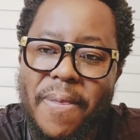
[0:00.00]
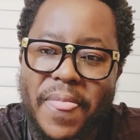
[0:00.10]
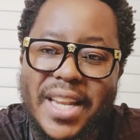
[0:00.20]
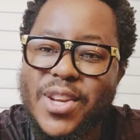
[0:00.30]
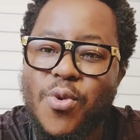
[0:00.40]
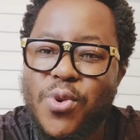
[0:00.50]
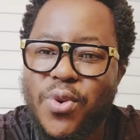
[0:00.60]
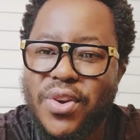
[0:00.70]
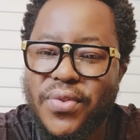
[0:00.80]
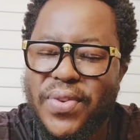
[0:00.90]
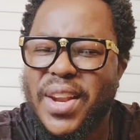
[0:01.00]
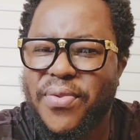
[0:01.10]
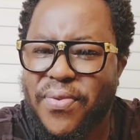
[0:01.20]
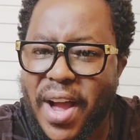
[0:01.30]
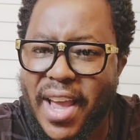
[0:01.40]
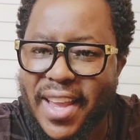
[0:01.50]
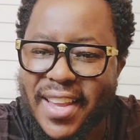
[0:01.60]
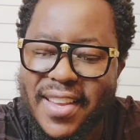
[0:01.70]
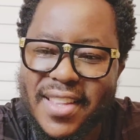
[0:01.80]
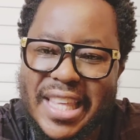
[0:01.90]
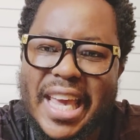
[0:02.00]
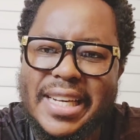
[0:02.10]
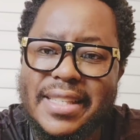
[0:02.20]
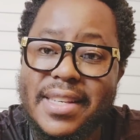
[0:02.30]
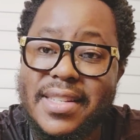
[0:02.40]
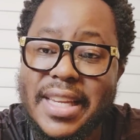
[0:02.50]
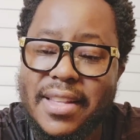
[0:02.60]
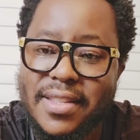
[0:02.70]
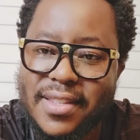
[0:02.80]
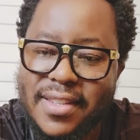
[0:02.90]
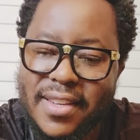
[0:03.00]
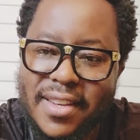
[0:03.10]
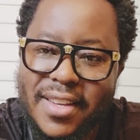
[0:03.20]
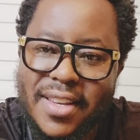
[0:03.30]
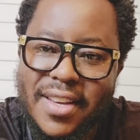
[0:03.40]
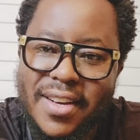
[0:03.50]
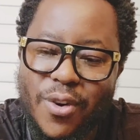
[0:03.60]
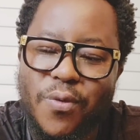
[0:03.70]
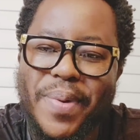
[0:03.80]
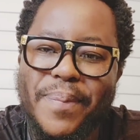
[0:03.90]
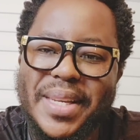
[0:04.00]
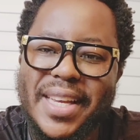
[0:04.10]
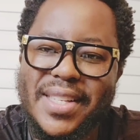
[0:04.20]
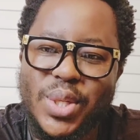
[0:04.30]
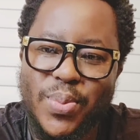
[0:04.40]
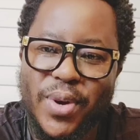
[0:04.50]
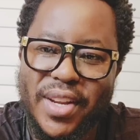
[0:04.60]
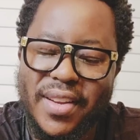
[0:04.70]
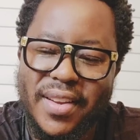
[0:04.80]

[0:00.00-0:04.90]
That he couldn't verify the existence of baby testimony.